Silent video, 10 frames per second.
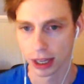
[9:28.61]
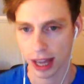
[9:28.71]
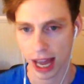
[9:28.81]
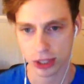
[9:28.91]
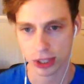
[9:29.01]

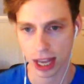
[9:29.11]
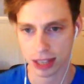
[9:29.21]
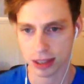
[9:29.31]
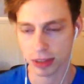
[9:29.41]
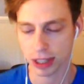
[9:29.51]
I actually had
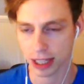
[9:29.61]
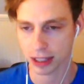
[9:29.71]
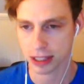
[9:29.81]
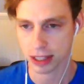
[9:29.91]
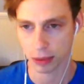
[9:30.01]
something like
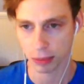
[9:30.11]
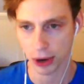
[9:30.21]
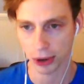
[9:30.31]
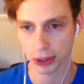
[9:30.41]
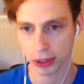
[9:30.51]
this hit me
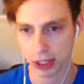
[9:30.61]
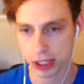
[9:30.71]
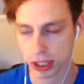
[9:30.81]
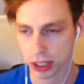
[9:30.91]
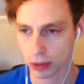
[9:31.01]
earlier
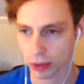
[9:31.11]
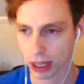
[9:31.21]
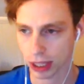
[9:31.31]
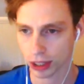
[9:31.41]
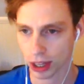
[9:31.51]
this year where
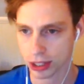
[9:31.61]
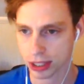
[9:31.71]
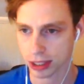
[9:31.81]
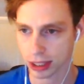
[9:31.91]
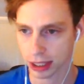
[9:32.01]
I
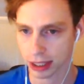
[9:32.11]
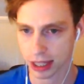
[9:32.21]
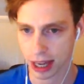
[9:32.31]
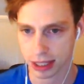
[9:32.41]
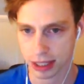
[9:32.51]
lost uh,
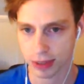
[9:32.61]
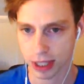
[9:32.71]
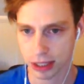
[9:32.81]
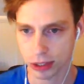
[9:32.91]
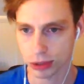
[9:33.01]

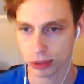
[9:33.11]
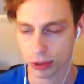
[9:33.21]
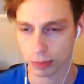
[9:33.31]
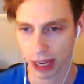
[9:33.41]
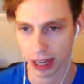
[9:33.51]
connectivity to
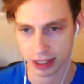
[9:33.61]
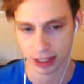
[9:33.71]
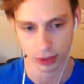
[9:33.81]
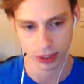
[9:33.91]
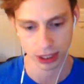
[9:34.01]
a box
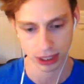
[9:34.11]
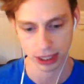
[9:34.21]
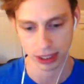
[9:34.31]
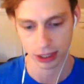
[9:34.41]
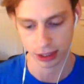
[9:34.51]
that was sitting
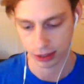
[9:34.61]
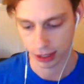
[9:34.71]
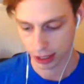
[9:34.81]
in the